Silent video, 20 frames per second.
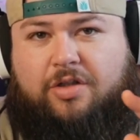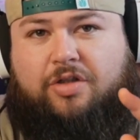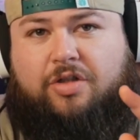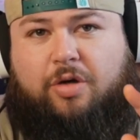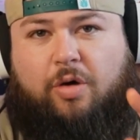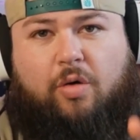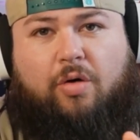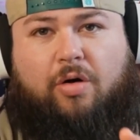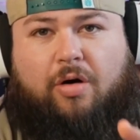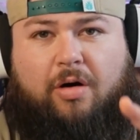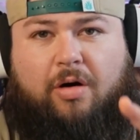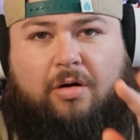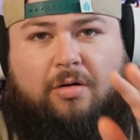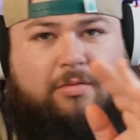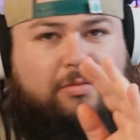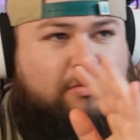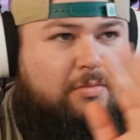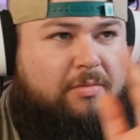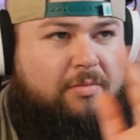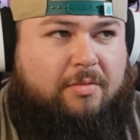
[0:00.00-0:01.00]
tour.
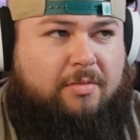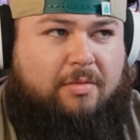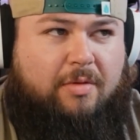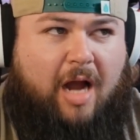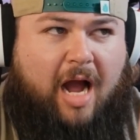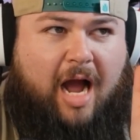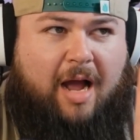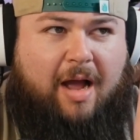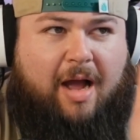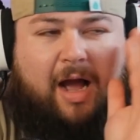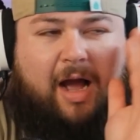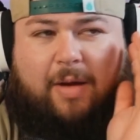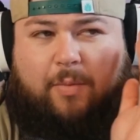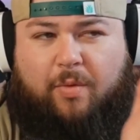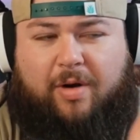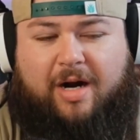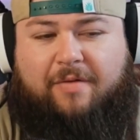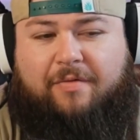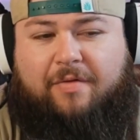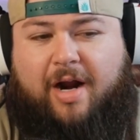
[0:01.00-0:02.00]

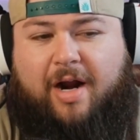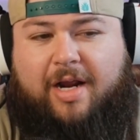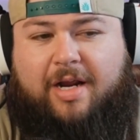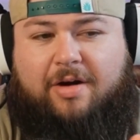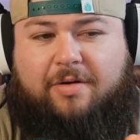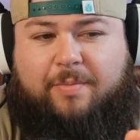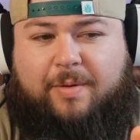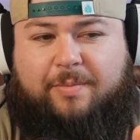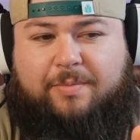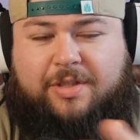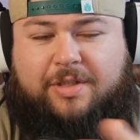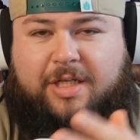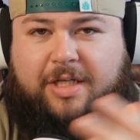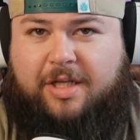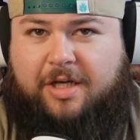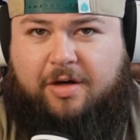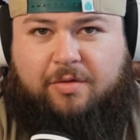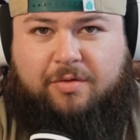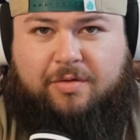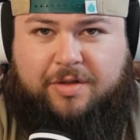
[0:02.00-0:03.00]
Whenever I hear people say
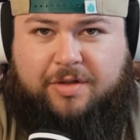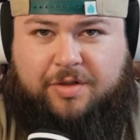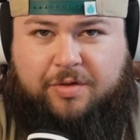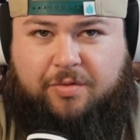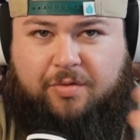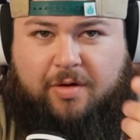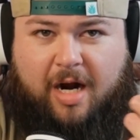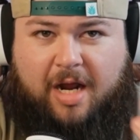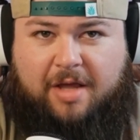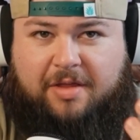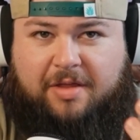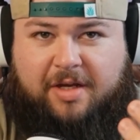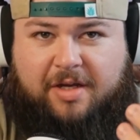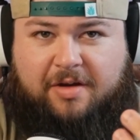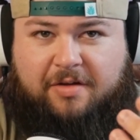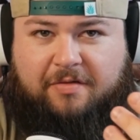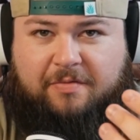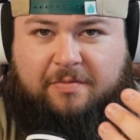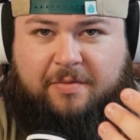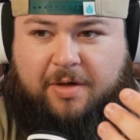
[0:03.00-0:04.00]
they go on tour, I think
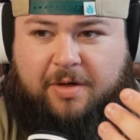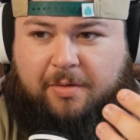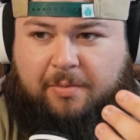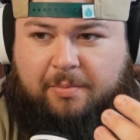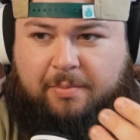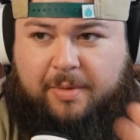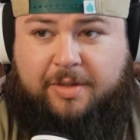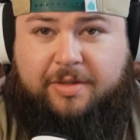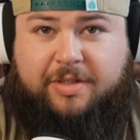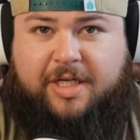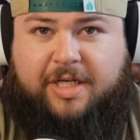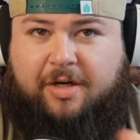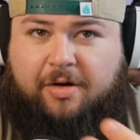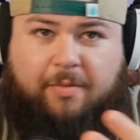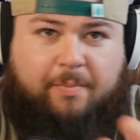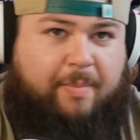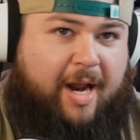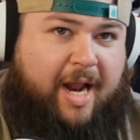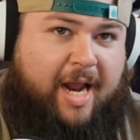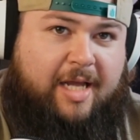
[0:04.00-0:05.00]
of, music or
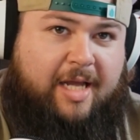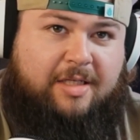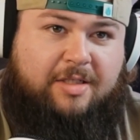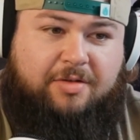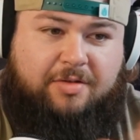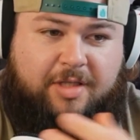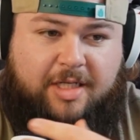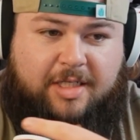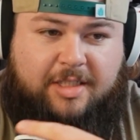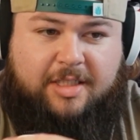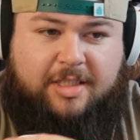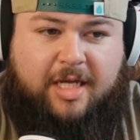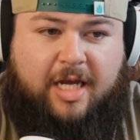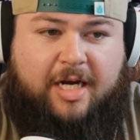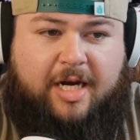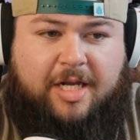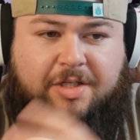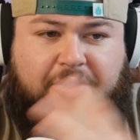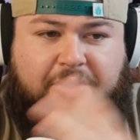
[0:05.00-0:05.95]
bands or things of that nature.